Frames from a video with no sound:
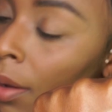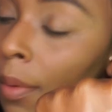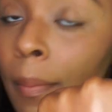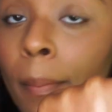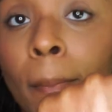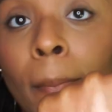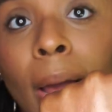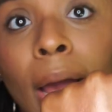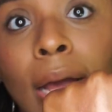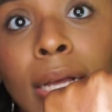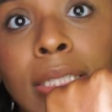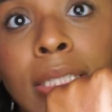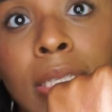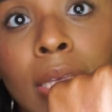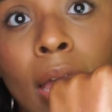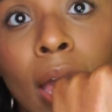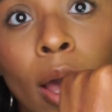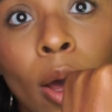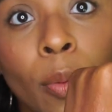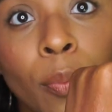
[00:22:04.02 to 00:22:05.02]

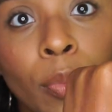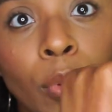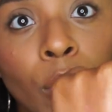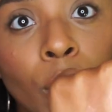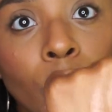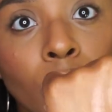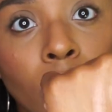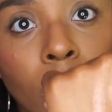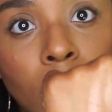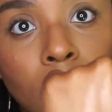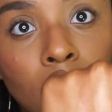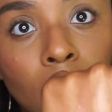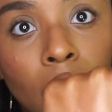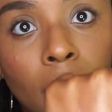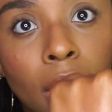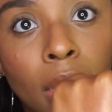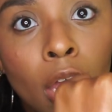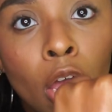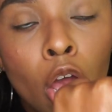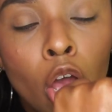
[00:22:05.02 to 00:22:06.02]
Moscow Mule looks
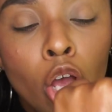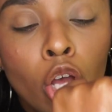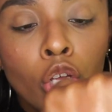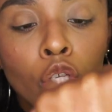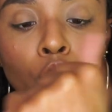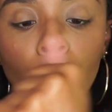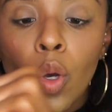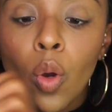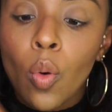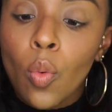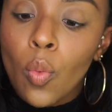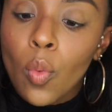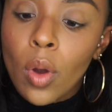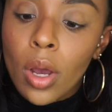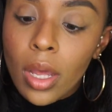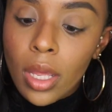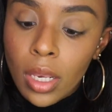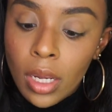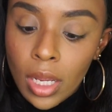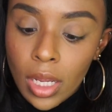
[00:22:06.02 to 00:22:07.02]
like. So
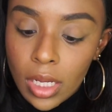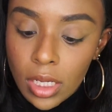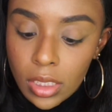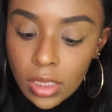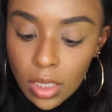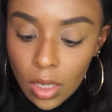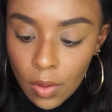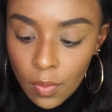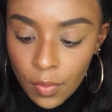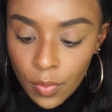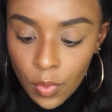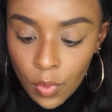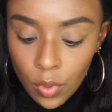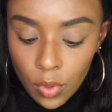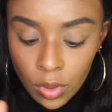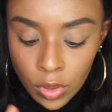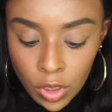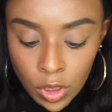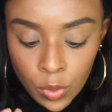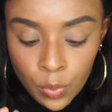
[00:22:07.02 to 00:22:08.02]
one is a
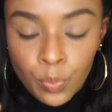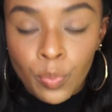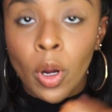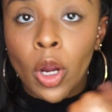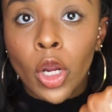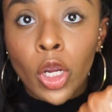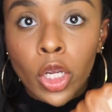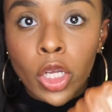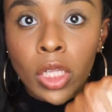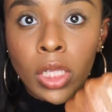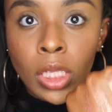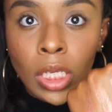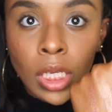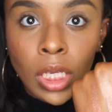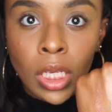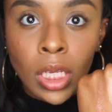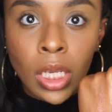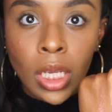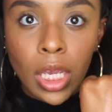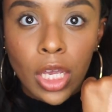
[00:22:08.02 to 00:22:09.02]
more
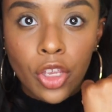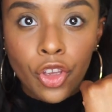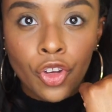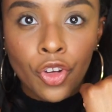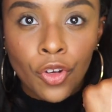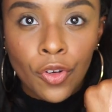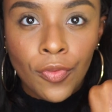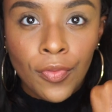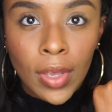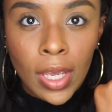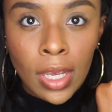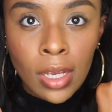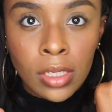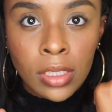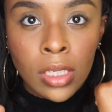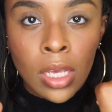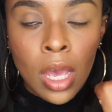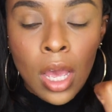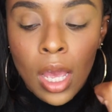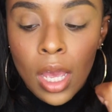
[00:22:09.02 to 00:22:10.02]
sparkly, in your
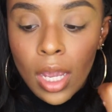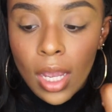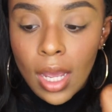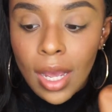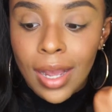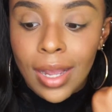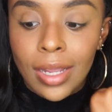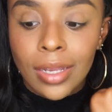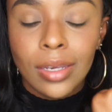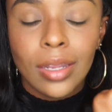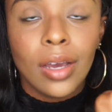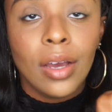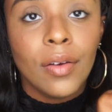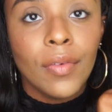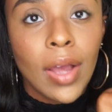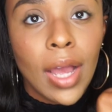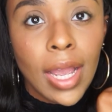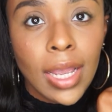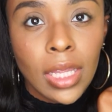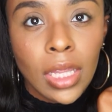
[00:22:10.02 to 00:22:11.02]
face kind of
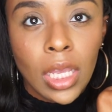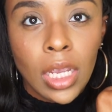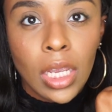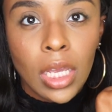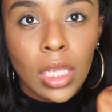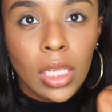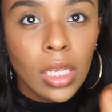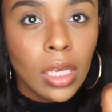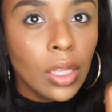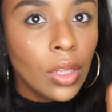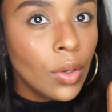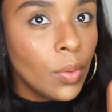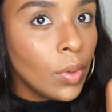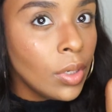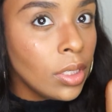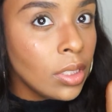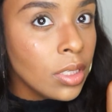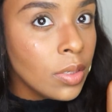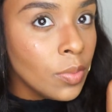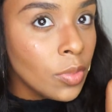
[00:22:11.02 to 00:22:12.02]
highlight, and the other
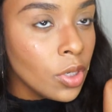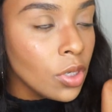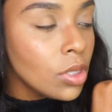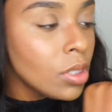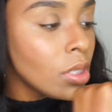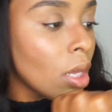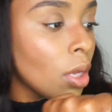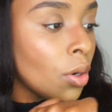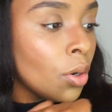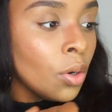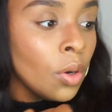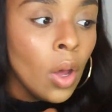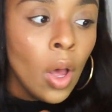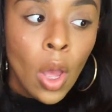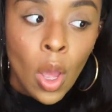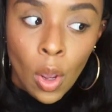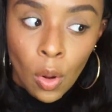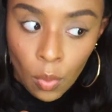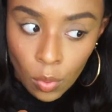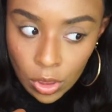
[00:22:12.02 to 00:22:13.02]
one is more subtle,
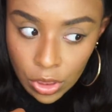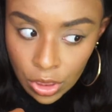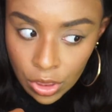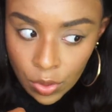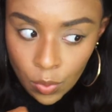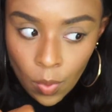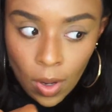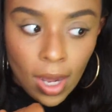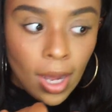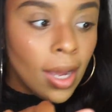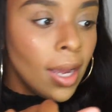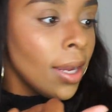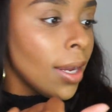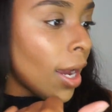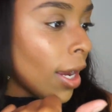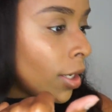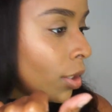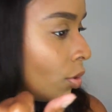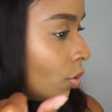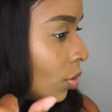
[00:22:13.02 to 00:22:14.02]
which is why
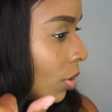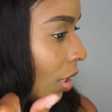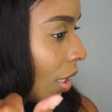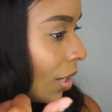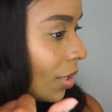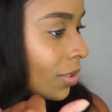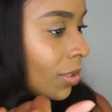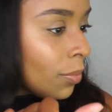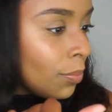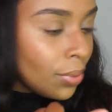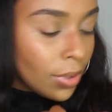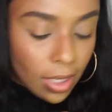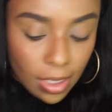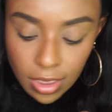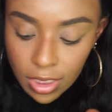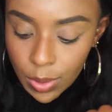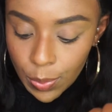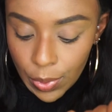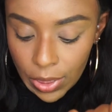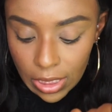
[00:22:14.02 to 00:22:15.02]
I use it as a
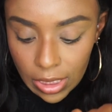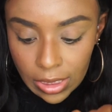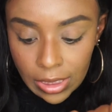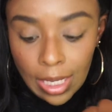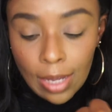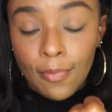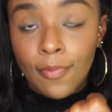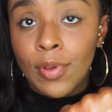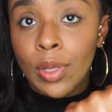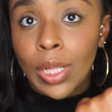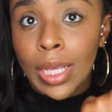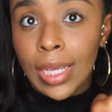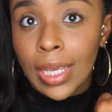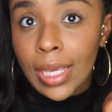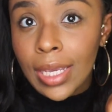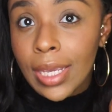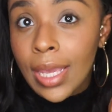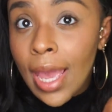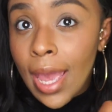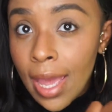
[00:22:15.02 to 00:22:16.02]
blush, because I feel like
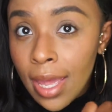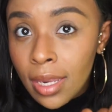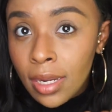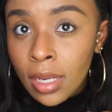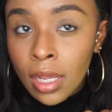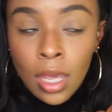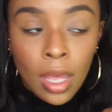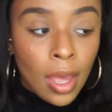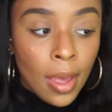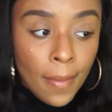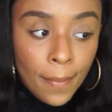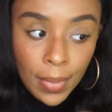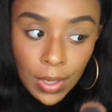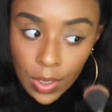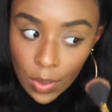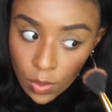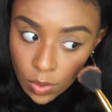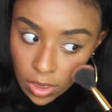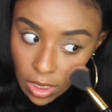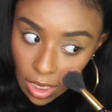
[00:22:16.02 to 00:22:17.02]
it can be
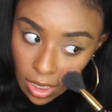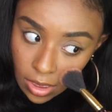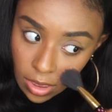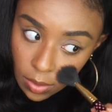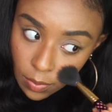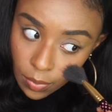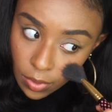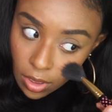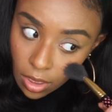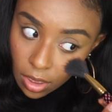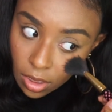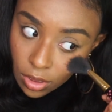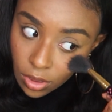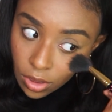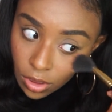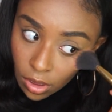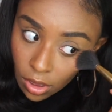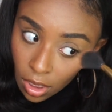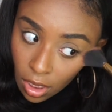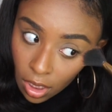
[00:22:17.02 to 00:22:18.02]
used as a
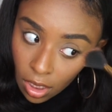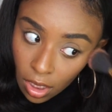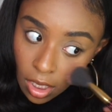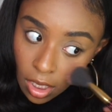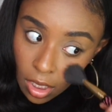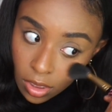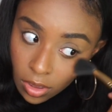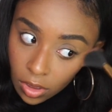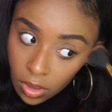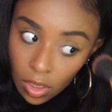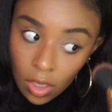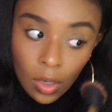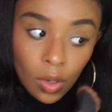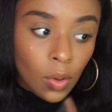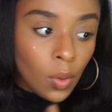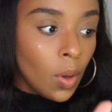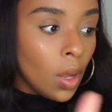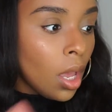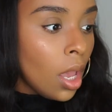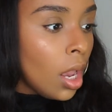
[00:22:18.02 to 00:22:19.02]
blush.
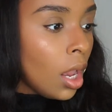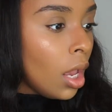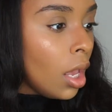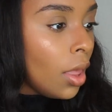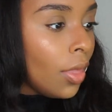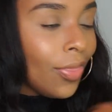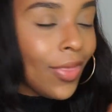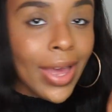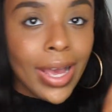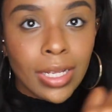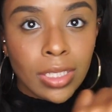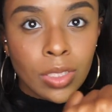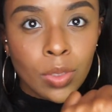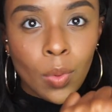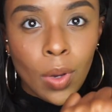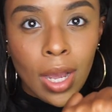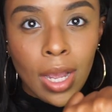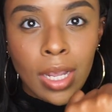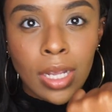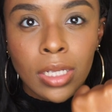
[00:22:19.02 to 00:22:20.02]
So that's
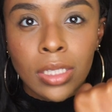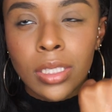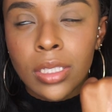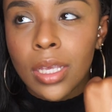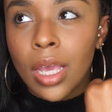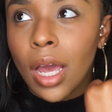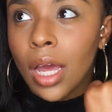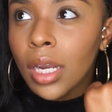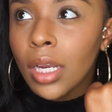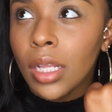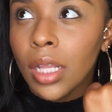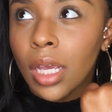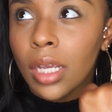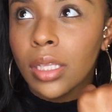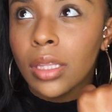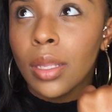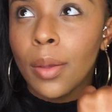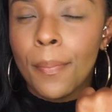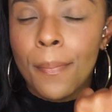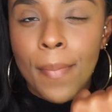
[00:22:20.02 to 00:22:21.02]
why it's kind of
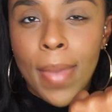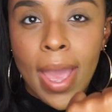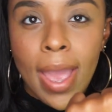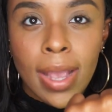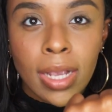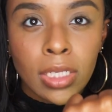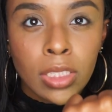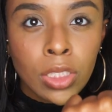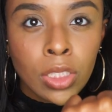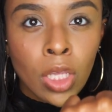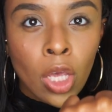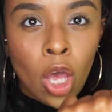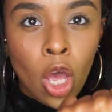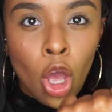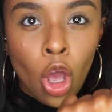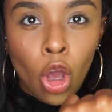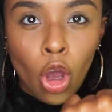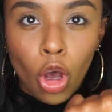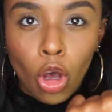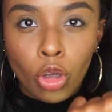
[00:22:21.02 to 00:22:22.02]
like the Max
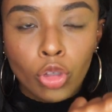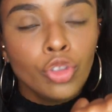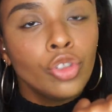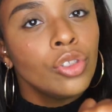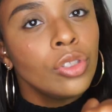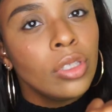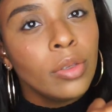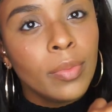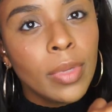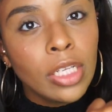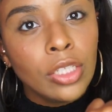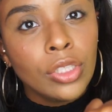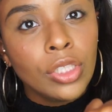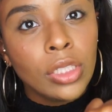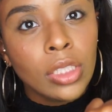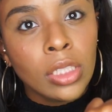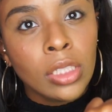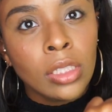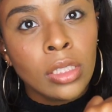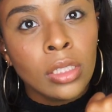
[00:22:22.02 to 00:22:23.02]
Ultra
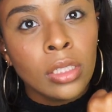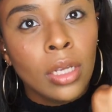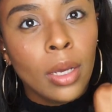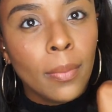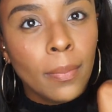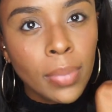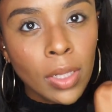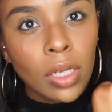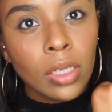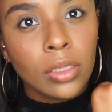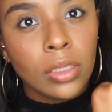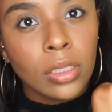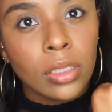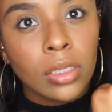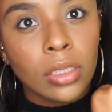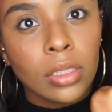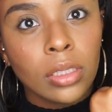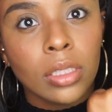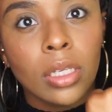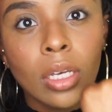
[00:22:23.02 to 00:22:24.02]
Dimension
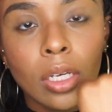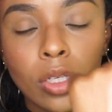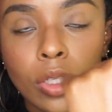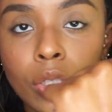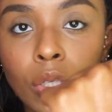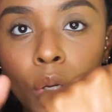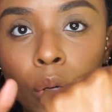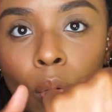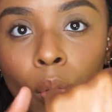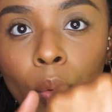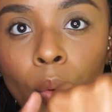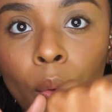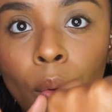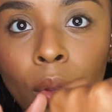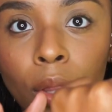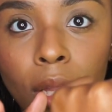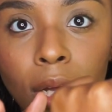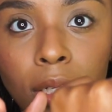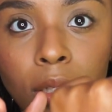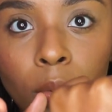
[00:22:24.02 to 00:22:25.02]
blushes. So
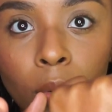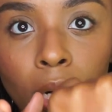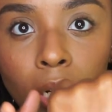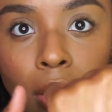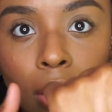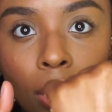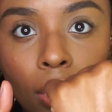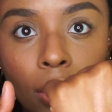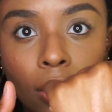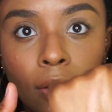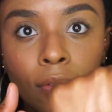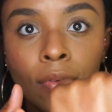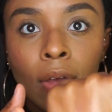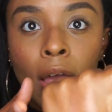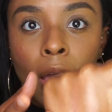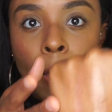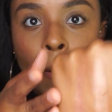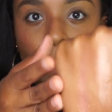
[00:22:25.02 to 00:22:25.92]
that's what I think of.